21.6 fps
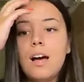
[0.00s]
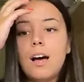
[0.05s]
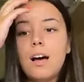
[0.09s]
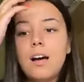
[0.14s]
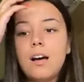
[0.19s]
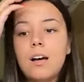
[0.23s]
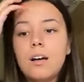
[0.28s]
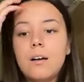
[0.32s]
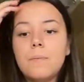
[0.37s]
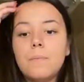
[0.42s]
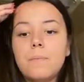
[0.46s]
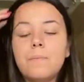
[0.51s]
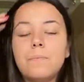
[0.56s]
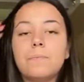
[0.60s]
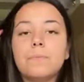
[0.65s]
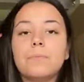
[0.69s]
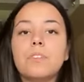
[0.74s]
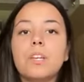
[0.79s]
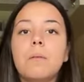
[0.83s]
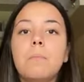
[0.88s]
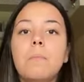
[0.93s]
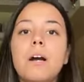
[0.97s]

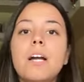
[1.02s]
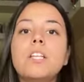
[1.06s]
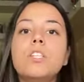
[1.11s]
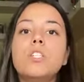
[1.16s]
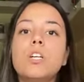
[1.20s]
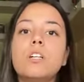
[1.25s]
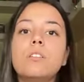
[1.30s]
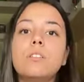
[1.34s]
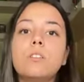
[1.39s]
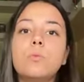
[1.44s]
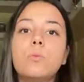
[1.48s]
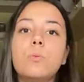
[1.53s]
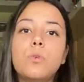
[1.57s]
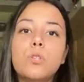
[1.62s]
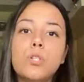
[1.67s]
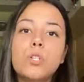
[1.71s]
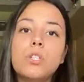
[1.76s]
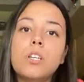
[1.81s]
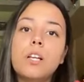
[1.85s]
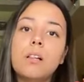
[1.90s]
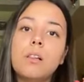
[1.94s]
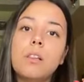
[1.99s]
Um, my channel
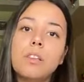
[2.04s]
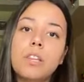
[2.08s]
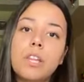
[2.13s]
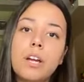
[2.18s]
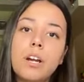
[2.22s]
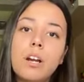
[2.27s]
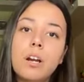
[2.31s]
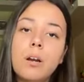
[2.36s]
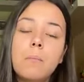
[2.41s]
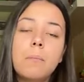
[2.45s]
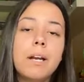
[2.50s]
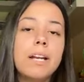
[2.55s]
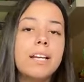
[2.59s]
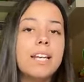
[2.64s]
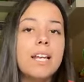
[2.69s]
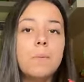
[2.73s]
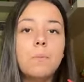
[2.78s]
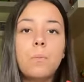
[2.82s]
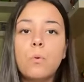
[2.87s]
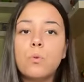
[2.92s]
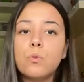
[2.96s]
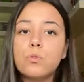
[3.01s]
was still there, my
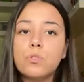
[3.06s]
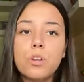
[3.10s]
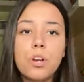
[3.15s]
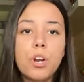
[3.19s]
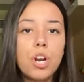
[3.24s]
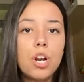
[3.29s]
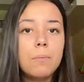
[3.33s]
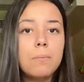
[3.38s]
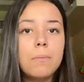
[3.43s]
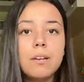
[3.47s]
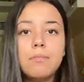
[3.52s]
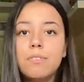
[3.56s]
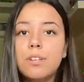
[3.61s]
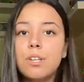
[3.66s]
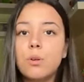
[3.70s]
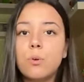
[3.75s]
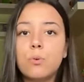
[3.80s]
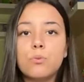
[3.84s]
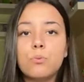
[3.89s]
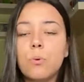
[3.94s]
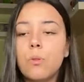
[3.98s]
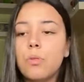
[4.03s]
name was there, my
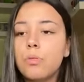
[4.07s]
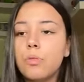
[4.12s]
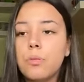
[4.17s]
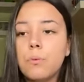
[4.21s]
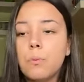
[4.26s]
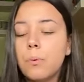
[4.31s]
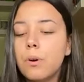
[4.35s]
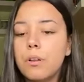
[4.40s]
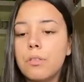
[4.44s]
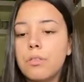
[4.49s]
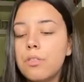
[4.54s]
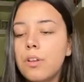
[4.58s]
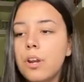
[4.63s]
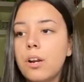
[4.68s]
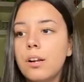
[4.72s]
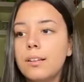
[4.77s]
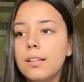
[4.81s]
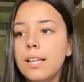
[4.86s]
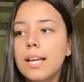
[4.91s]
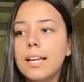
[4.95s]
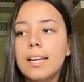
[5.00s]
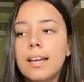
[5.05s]
videos were, were
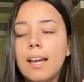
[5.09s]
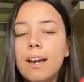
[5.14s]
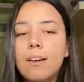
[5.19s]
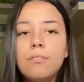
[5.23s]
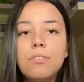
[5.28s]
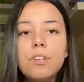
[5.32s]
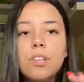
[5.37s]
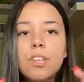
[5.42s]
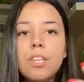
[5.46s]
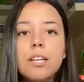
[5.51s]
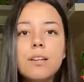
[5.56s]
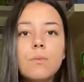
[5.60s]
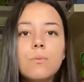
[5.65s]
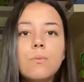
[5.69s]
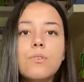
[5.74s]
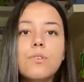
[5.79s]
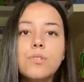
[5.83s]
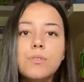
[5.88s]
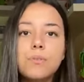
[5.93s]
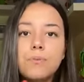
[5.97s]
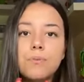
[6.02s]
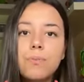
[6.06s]
there, like everything
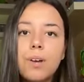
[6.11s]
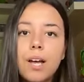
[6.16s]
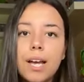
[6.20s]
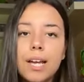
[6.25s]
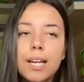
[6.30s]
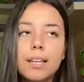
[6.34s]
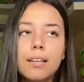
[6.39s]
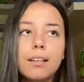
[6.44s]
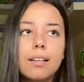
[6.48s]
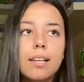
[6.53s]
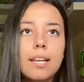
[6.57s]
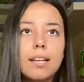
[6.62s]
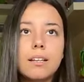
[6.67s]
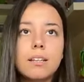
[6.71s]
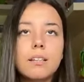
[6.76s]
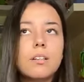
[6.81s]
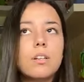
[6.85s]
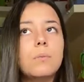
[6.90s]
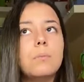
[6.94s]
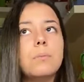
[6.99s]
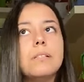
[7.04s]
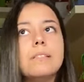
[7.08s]
was fine, like
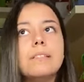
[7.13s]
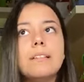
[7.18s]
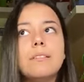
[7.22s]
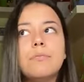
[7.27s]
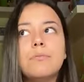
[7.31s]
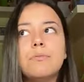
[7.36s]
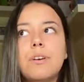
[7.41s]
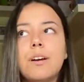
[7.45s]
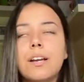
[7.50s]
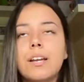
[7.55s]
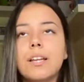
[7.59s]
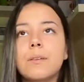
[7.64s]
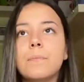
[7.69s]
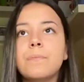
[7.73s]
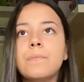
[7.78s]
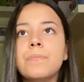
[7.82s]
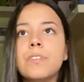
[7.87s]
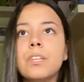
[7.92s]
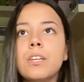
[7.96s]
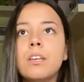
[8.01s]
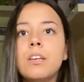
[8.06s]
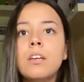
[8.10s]
completely fine.
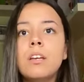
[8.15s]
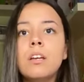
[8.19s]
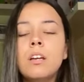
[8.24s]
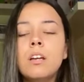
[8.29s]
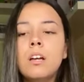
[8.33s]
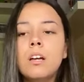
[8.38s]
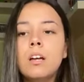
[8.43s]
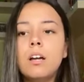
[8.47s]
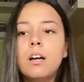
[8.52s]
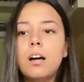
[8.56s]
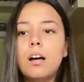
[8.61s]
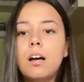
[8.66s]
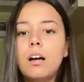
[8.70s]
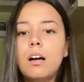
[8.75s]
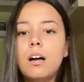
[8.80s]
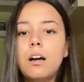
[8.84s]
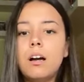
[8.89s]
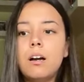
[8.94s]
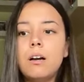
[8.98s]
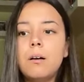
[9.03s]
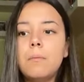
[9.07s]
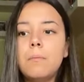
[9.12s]

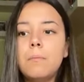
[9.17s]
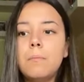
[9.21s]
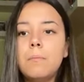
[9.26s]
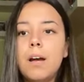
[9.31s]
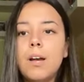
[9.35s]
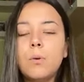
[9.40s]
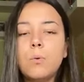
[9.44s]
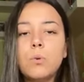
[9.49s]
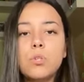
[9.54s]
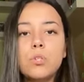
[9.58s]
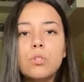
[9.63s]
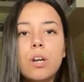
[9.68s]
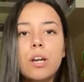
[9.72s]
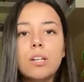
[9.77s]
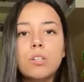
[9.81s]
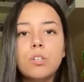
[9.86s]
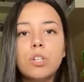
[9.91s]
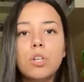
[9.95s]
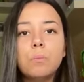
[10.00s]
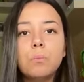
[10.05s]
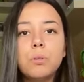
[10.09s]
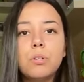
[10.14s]
Um, I was
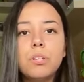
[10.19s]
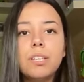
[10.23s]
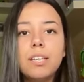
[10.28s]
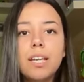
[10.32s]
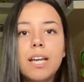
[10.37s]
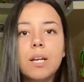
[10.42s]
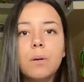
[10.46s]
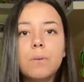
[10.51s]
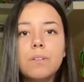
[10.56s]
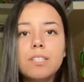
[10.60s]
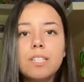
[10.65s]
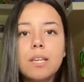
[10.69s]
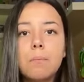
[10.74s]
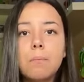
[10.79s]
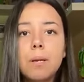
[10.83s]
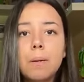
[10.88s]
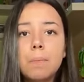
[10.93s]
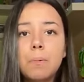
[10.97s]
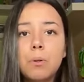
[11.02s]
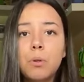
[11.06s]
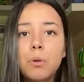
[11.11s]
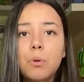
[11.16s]
trying to communicate with some
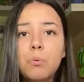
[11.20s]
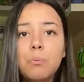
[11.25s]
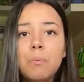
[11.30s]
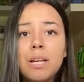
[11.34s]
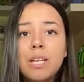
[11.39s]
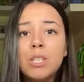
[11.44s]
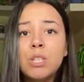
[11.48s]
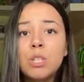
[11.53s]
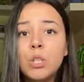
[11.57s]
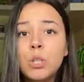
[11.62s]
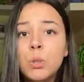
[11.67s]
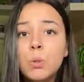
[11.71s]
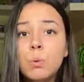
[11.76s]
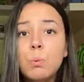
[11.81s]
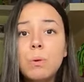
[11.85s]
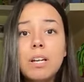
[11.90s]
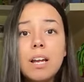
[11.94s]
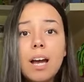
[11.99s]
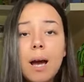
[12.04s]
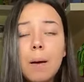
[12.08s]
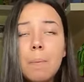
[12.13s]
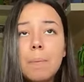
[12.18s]
people who may knew
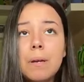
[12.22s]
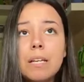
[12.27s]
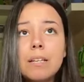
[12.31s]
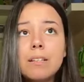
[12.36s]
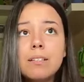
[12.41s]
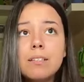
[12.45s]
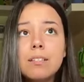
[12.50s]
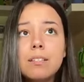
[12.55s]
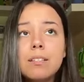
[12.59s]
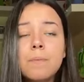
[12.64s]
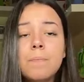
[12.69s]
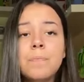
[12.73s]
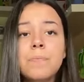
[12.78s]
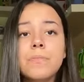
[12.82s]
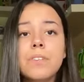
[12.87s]
what happened,